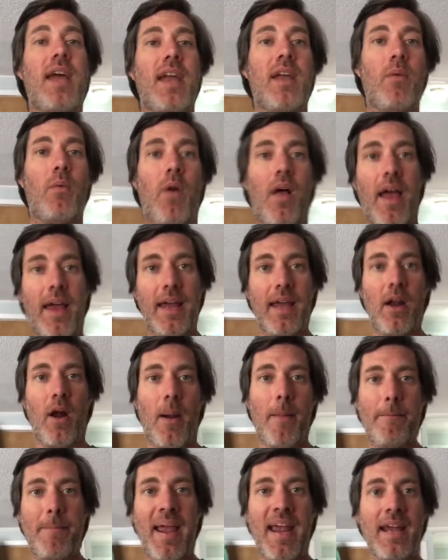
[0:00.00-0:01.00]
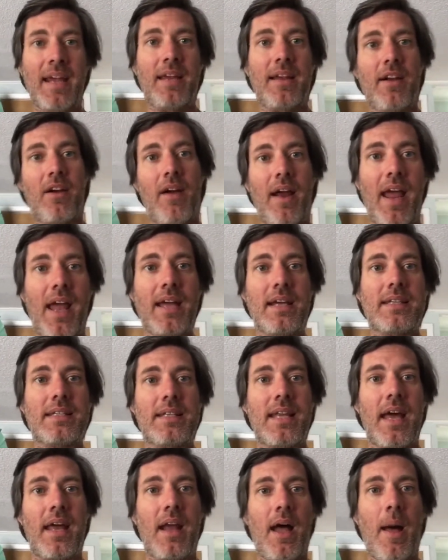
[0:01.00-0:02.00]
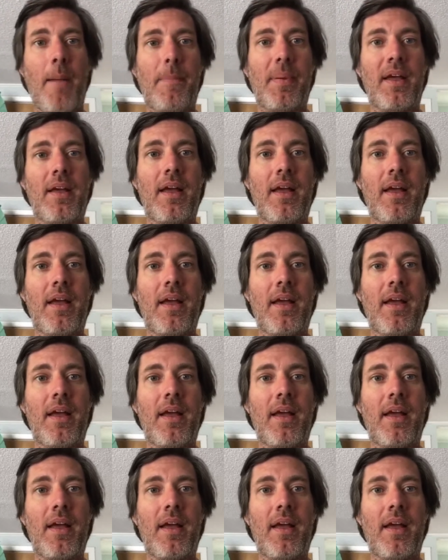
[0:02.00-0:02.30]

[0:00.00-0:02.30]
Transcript: while I get our paint and our eggs set up,